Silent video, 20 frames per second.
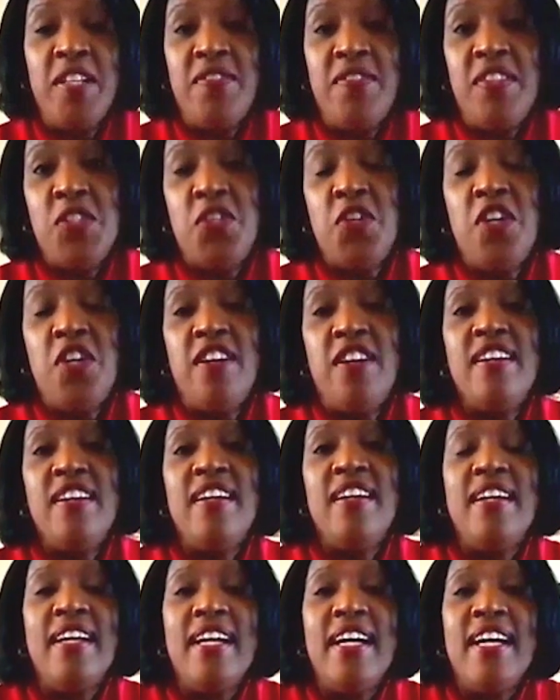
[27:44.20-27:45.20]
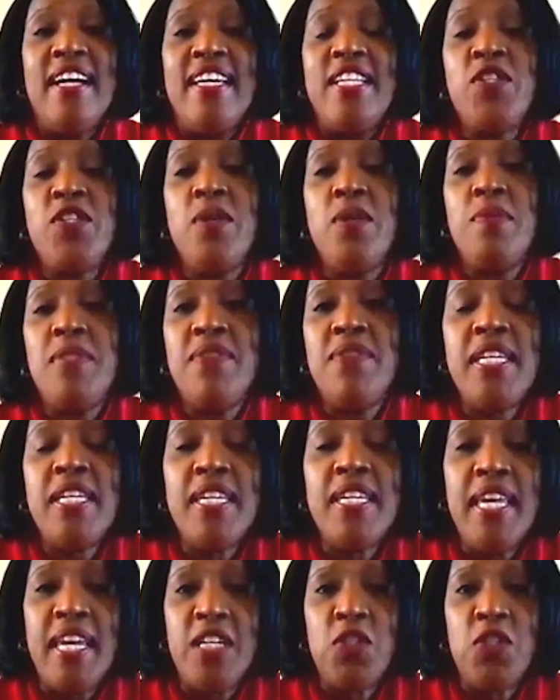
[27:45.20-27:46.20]
of these are. In terms of
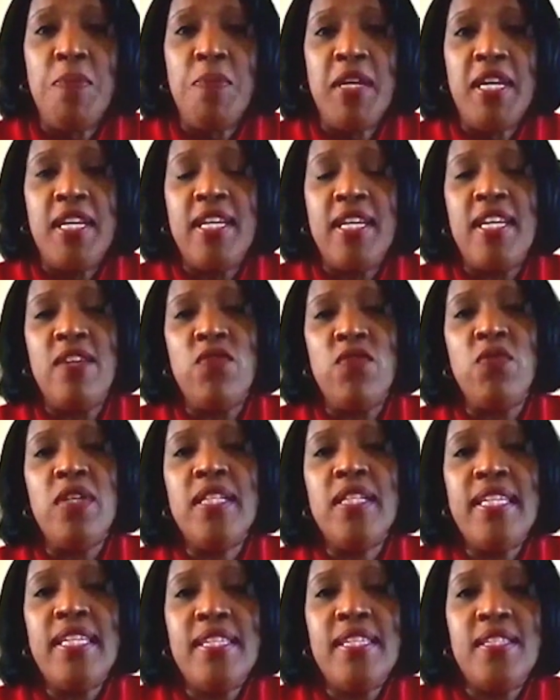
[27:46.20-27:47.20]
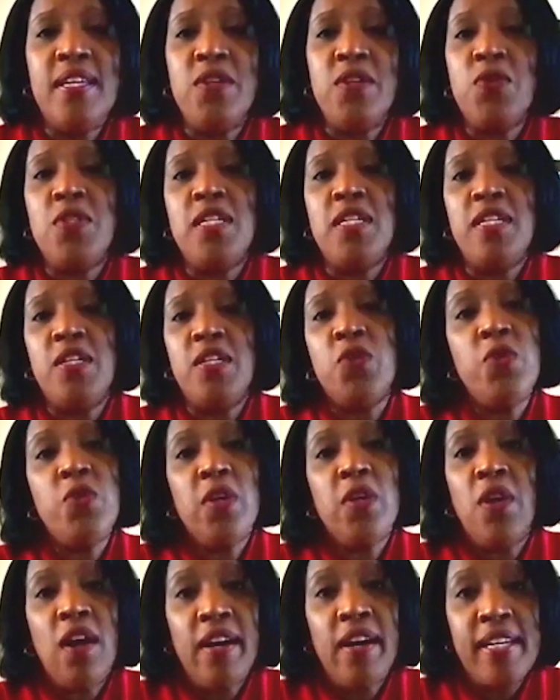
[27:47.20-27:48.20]
engagement, it really is understanding who
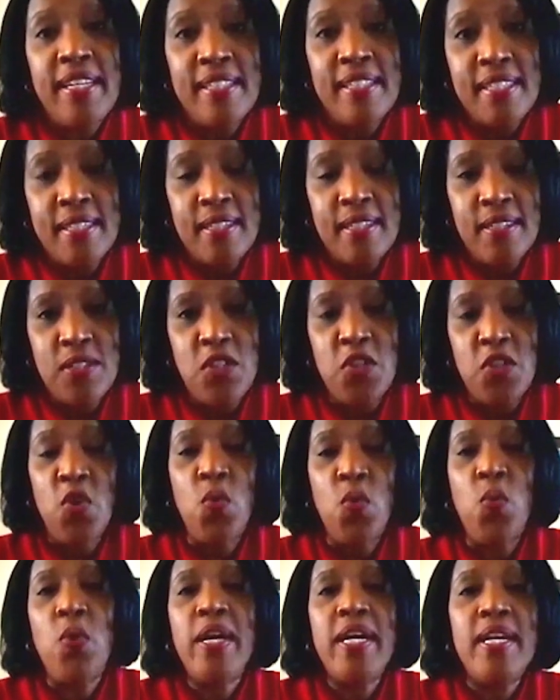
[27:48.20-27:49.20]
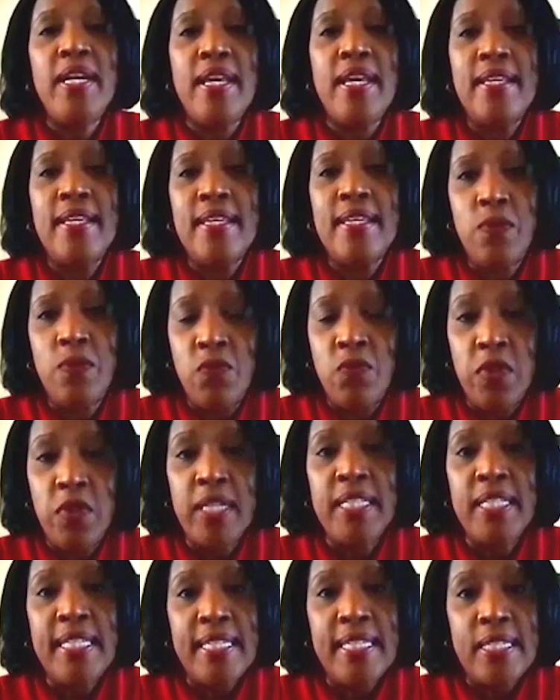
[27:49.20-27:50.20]
your audience is,
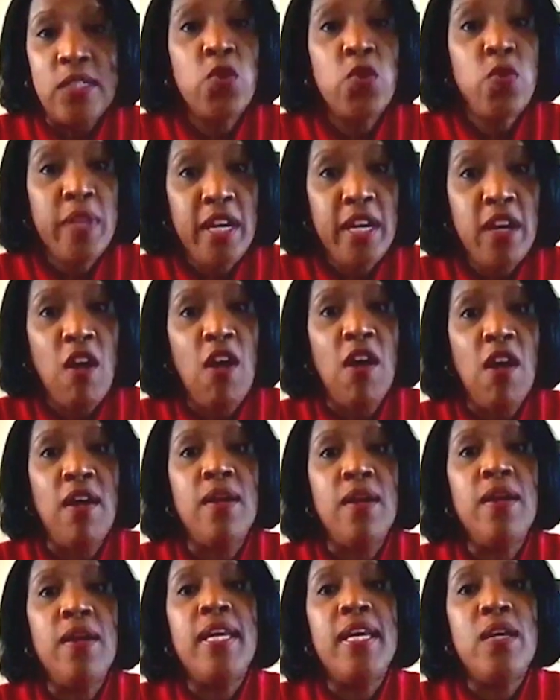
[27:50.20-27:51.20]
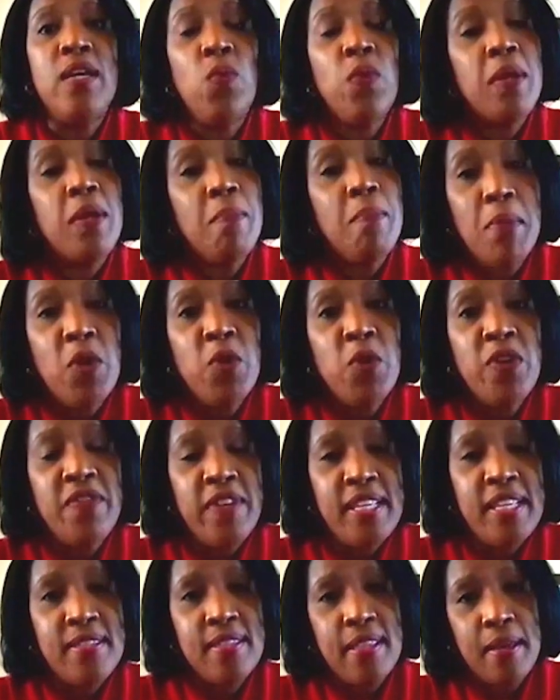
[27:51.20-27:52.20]
who they are and what
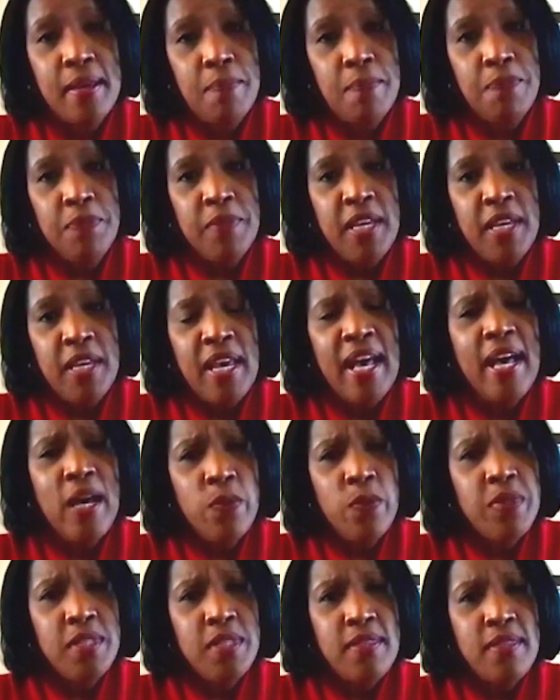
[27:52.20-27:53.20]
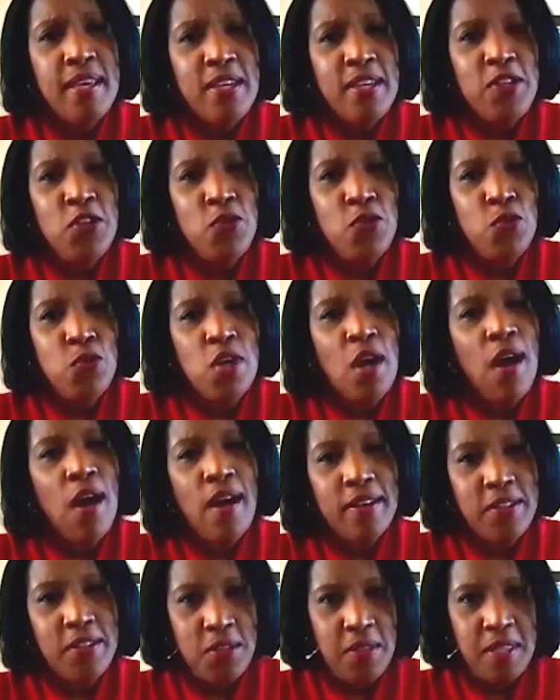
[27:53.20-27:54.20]
motivates them. How is it that you
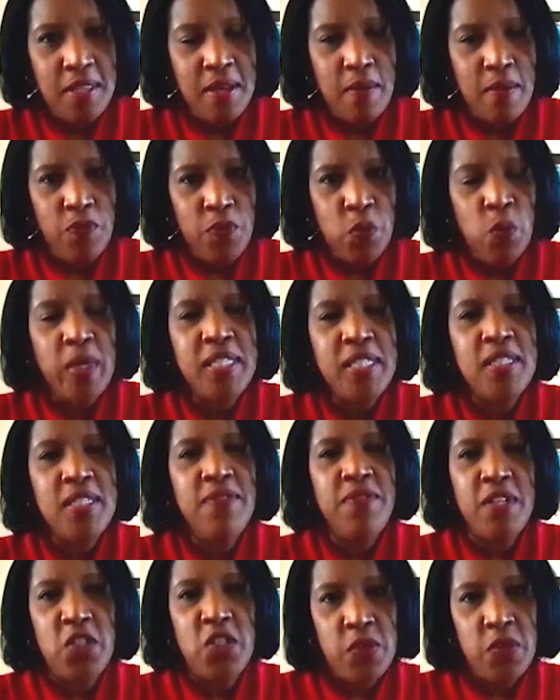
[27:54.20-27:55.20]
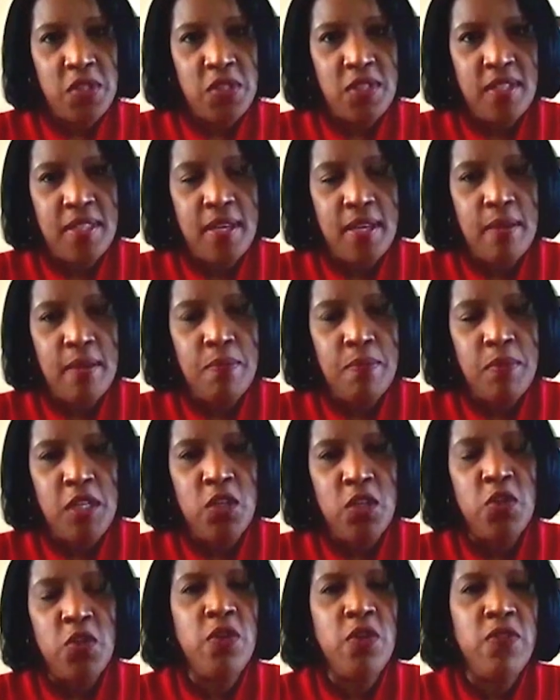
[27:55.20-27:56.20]
talk to them? What's of interest to them?
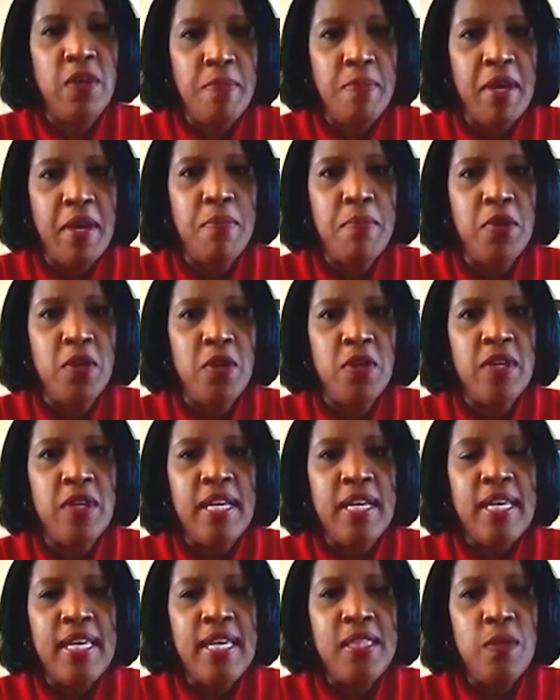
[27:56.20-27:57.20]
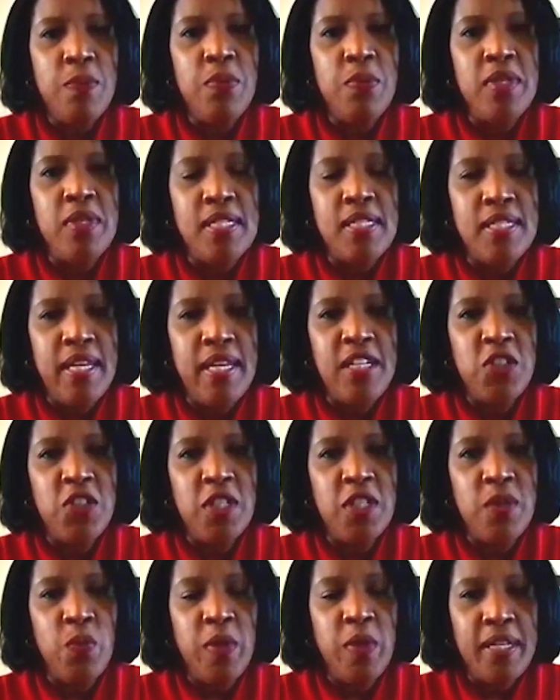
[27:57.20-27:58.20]
You'll remember in the
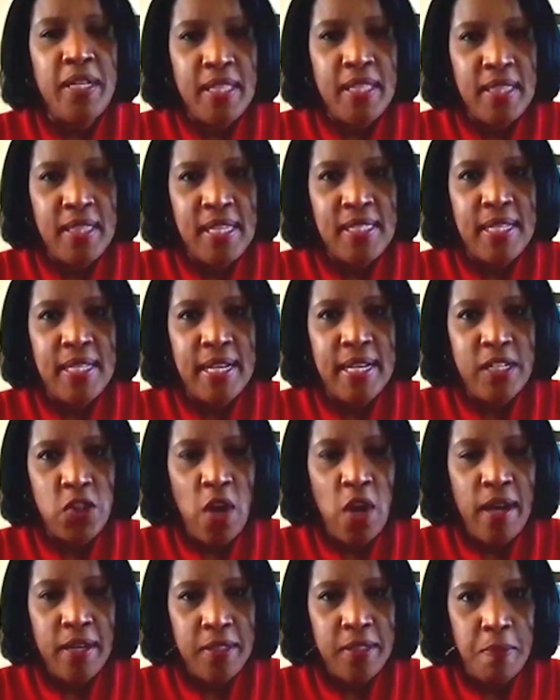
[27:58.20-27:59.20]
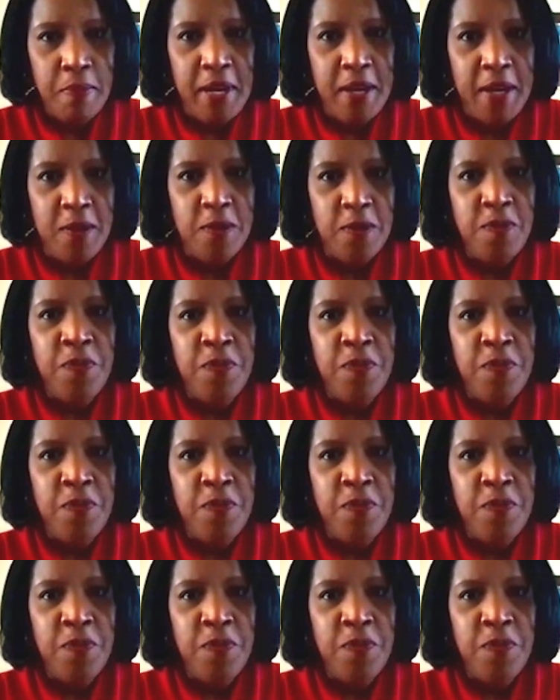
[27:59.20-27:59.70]
presentation, one of the things that I talked about